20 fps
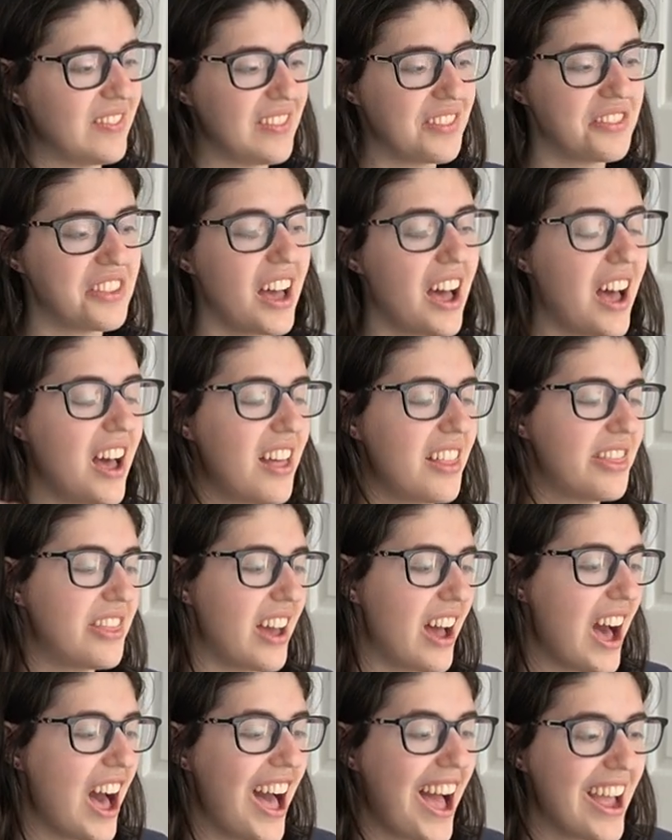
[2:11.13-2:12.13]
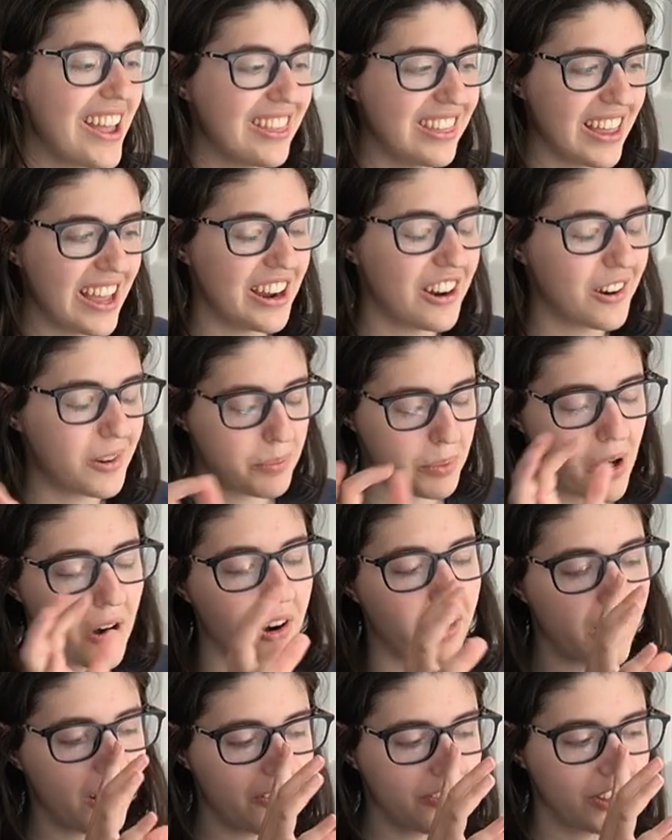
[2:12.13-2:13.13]
The high layered
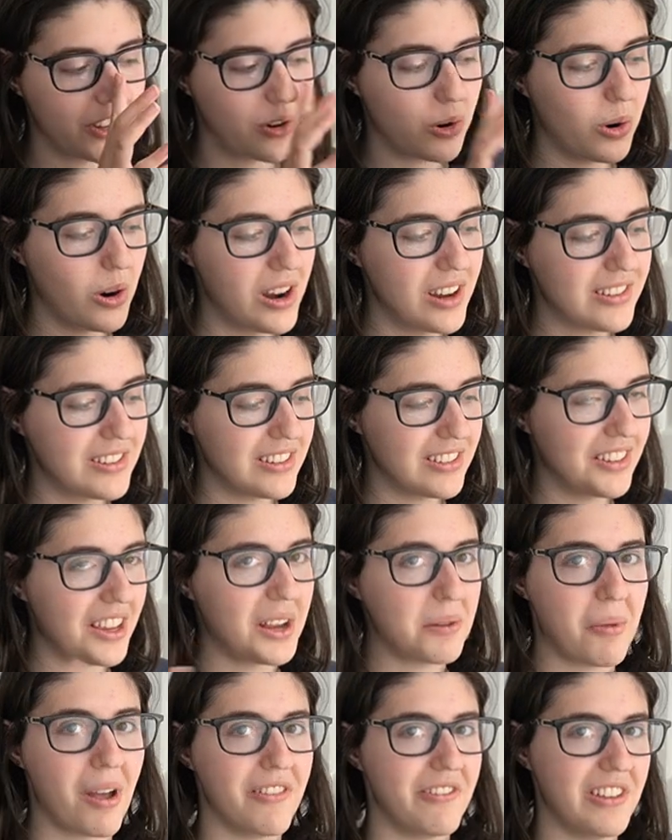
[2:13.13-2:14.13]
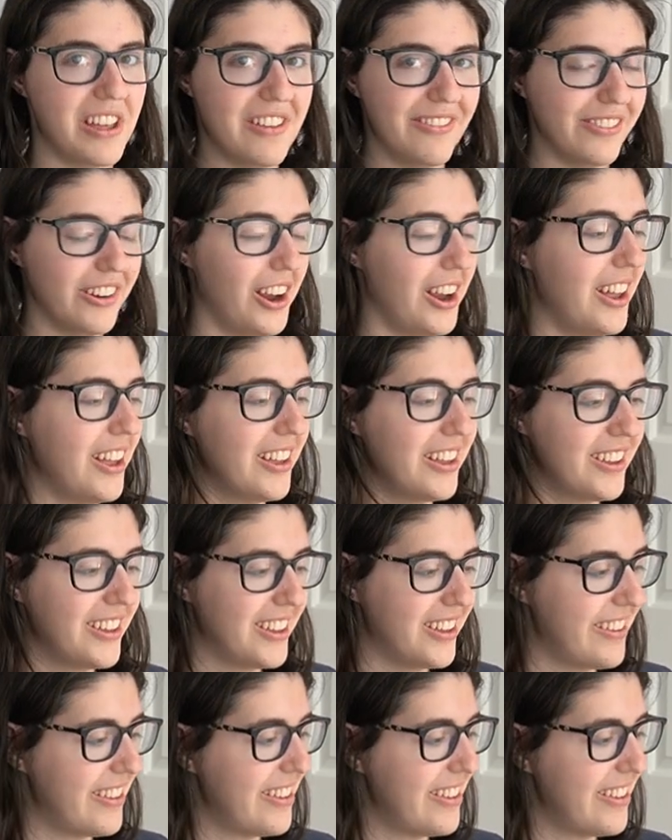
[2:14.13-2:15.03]
part of the chorus is like my favorite.